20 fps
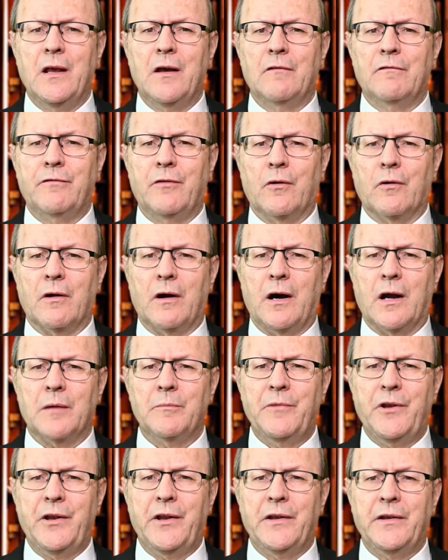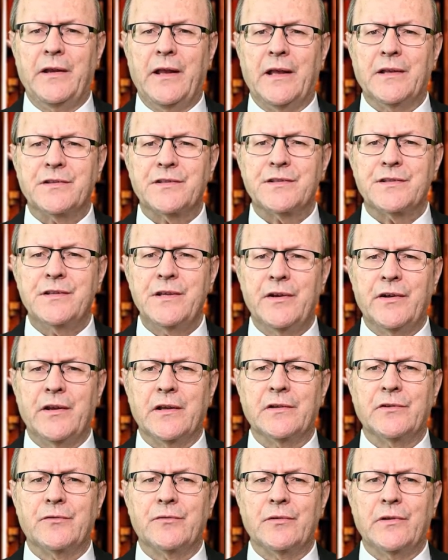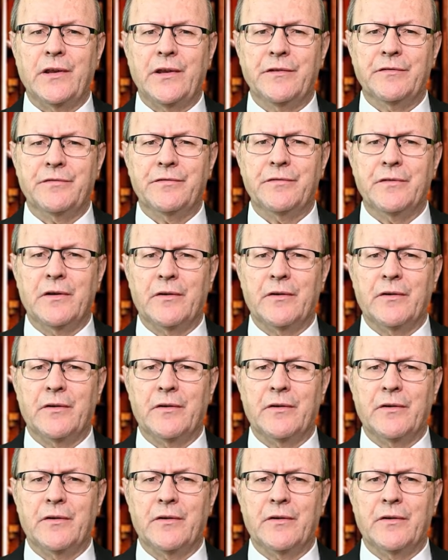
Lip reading: for Armenian and Syrian Relief